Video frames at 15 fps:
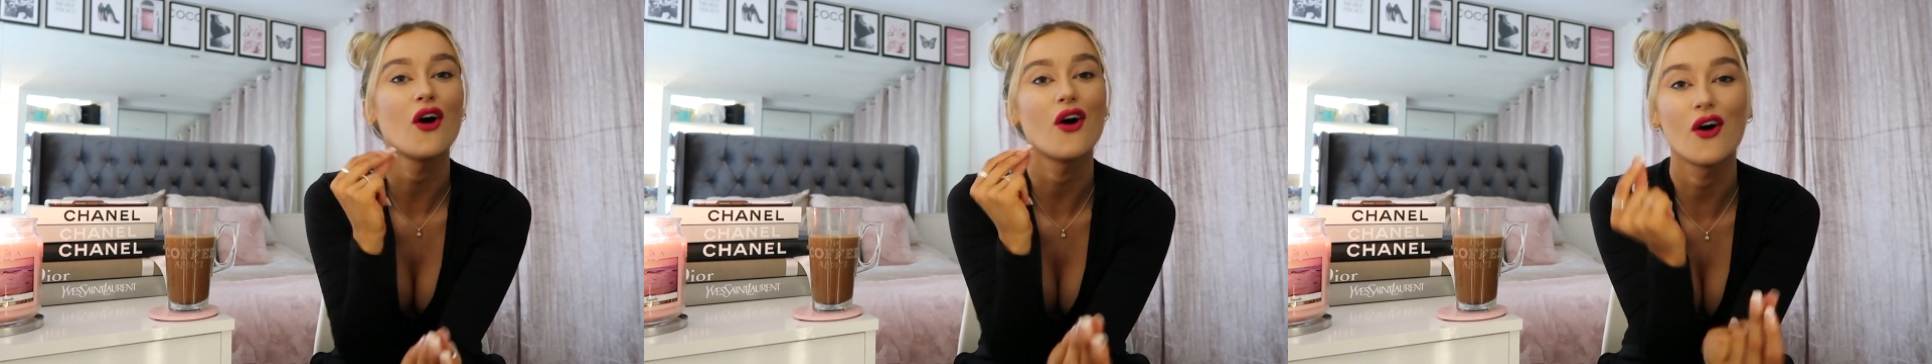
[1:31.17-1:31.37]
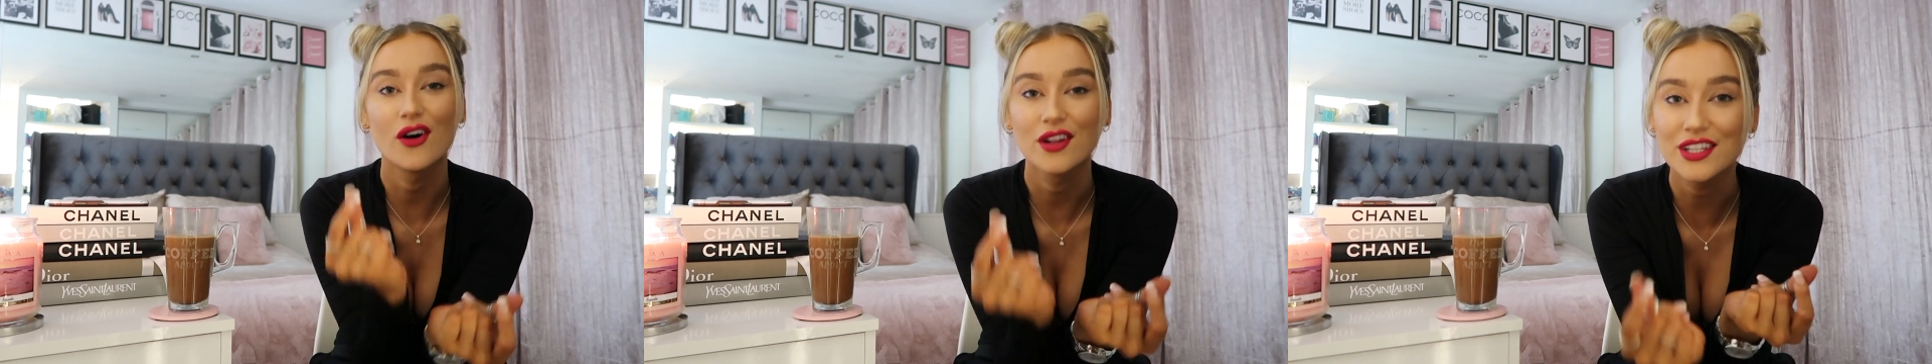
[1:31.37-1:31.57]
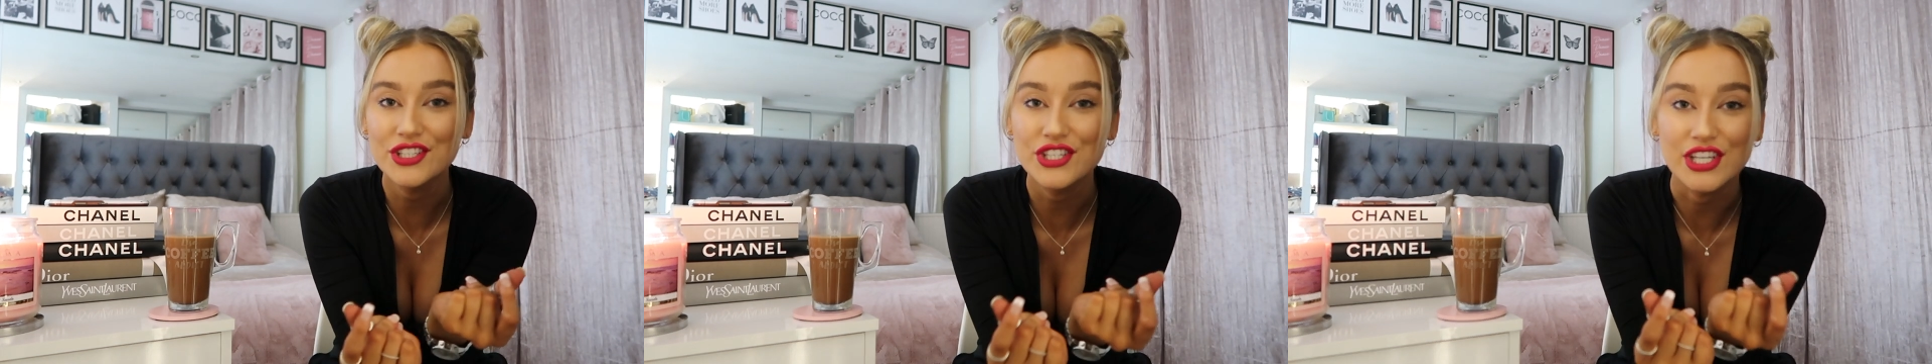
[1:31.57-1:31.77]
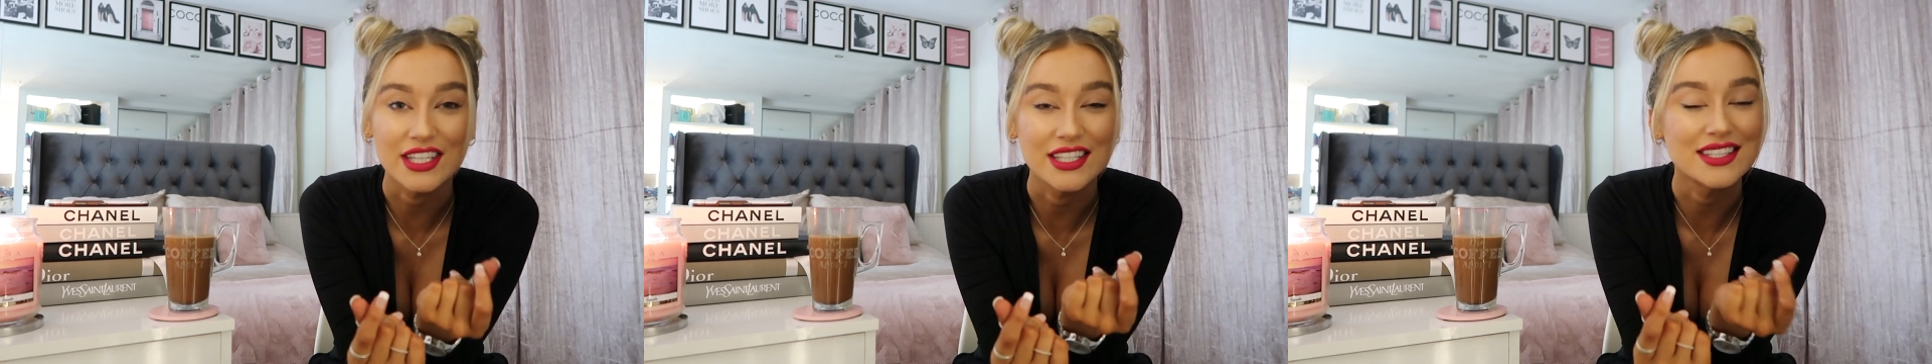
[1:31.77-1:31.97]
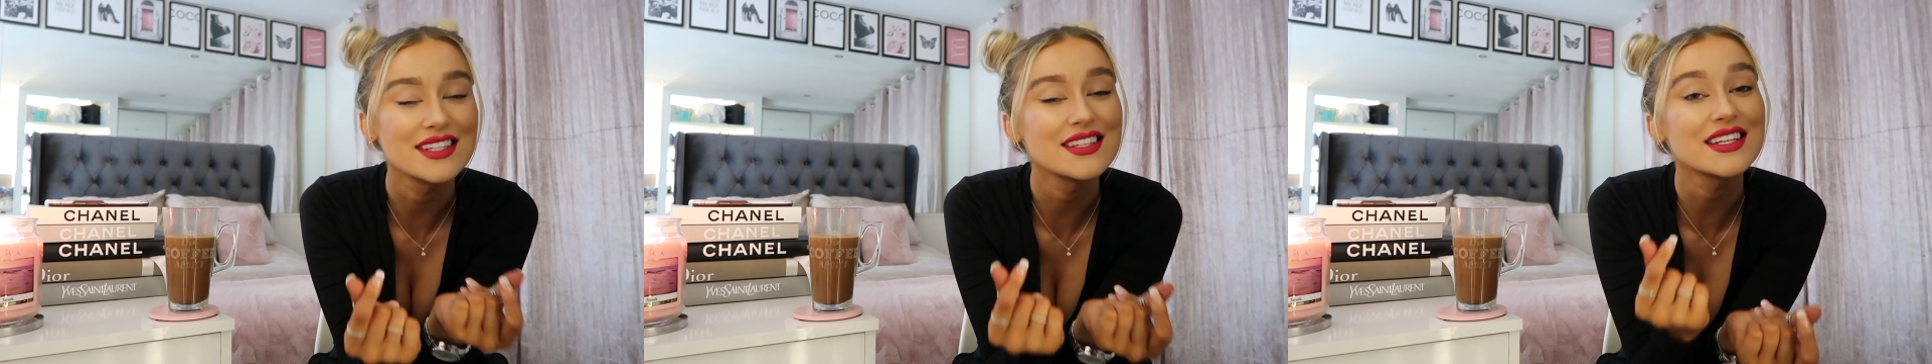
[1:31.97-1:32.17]
all the
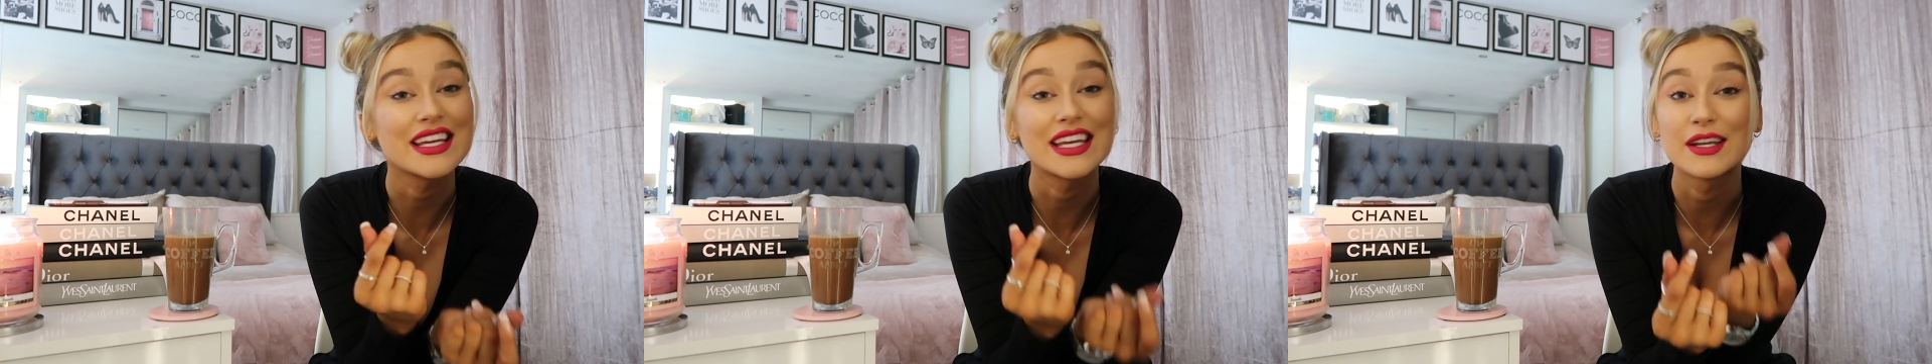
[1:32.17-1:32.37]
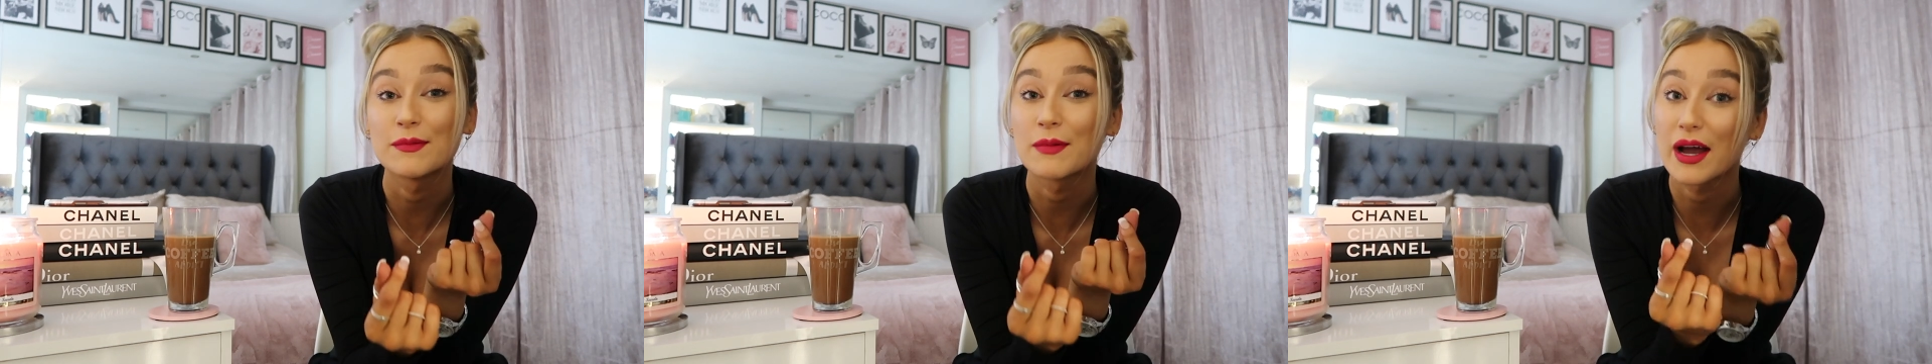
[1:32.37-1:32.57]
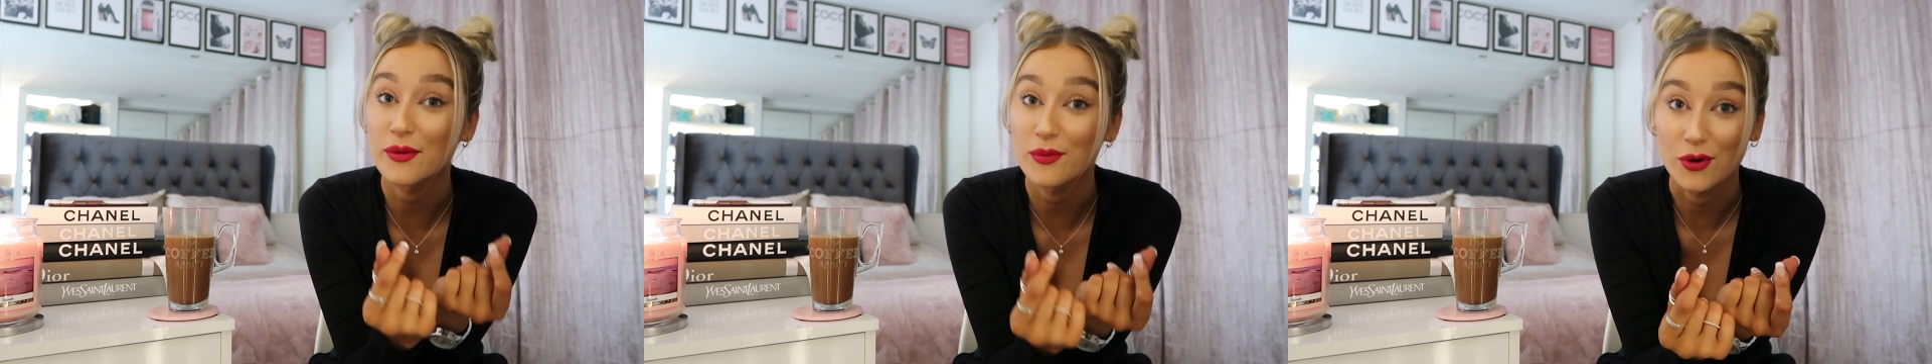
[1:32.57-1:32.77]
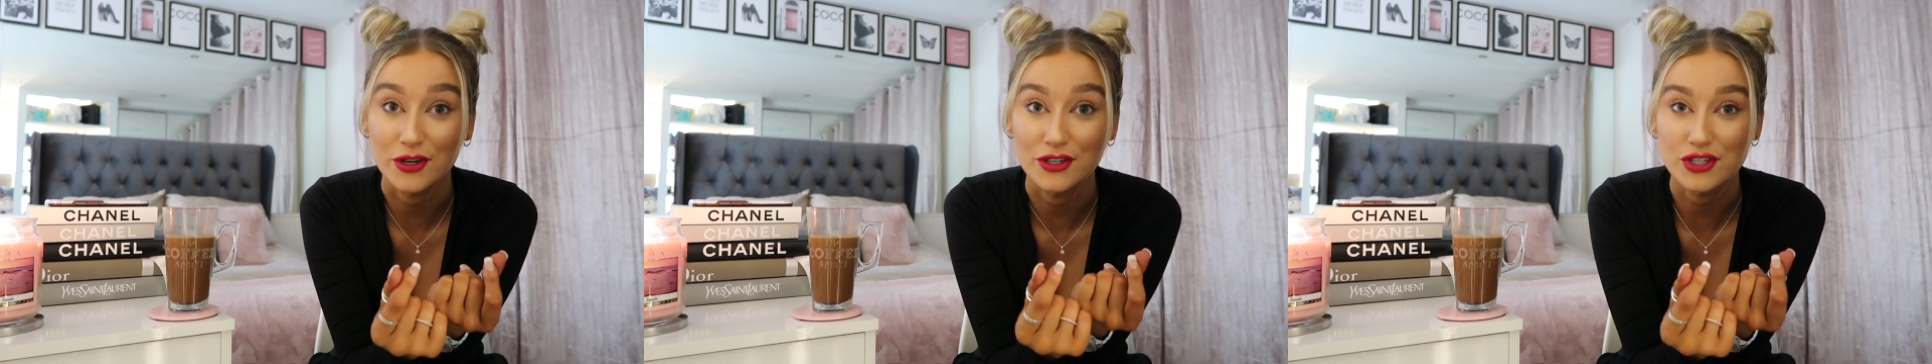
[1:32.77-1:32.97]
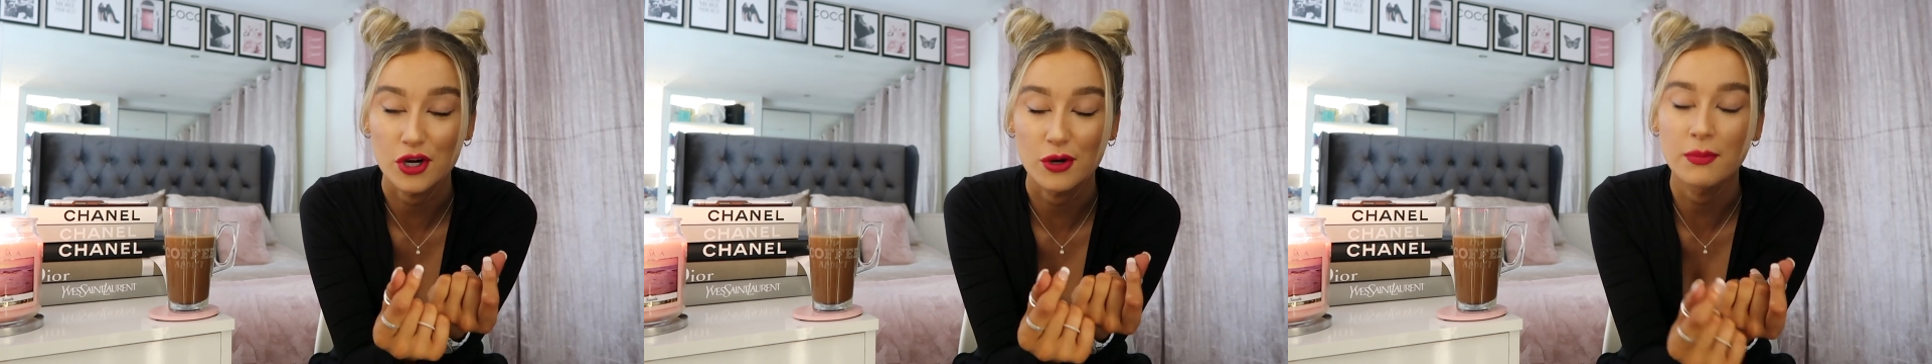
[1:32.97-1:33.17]
jeans in my
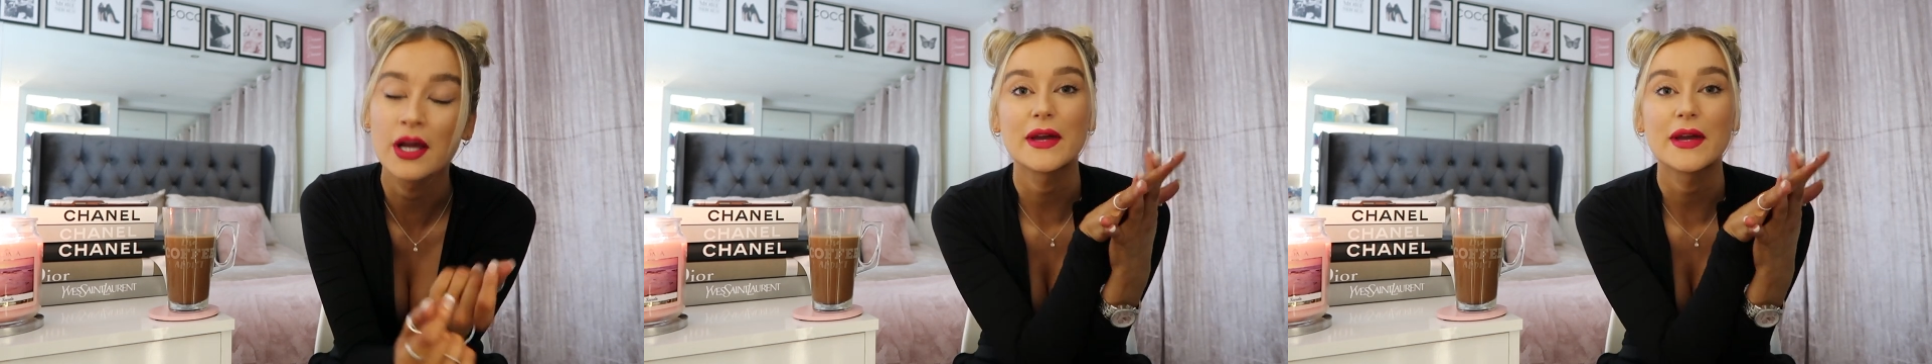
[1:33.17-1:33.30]
wardrobe.